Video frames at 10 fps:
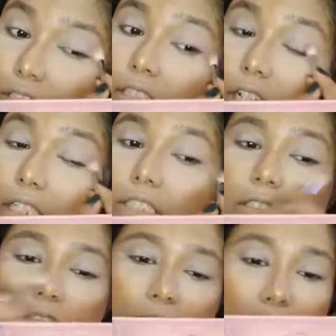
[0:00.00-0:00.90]
judge.
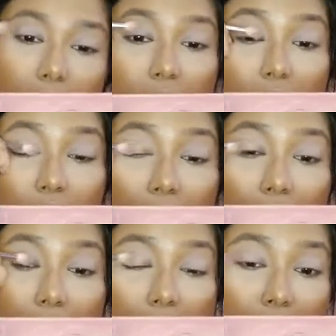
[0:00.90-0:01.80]
I
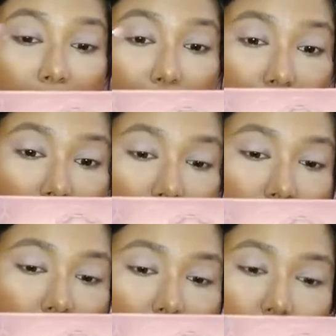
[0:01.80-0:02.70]
can't see myself
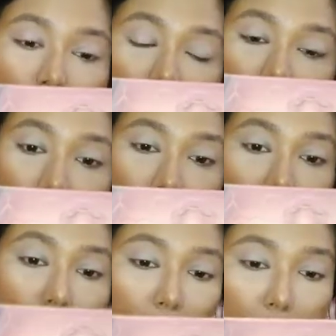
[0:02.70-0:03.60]
clearly.
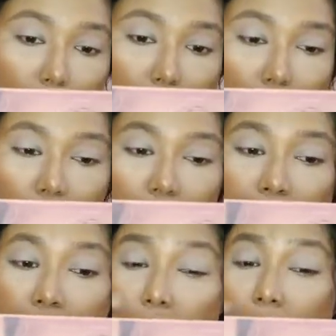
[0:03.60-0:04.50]
Okay,
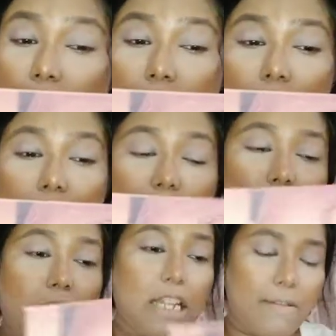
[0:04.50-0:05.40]
once this is
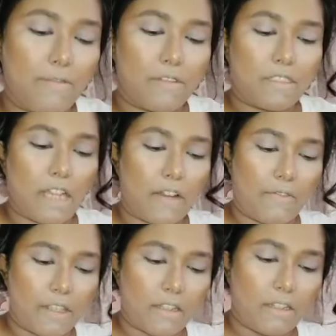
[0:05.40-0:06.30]
done, I'm going to start
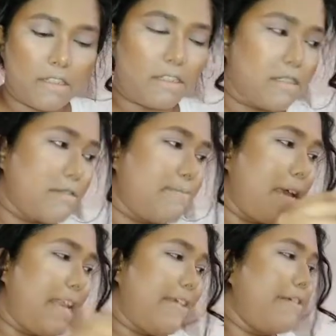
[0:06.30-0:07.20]
with the
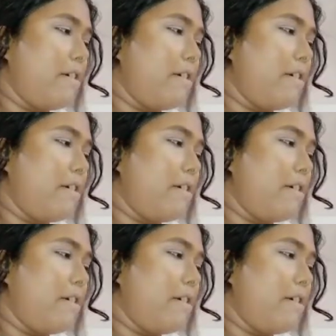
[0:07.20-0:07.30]
palette.